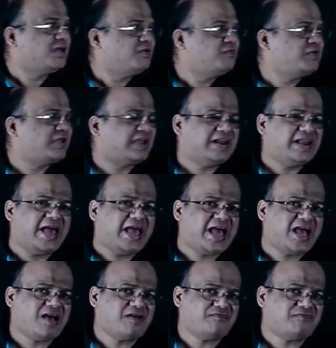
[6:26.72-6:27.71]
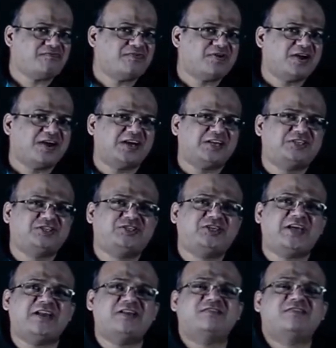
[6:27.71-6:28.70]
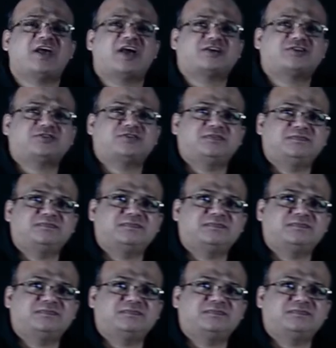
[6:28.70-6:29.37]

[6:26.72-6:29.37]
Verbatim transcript: We can have a chain reaction.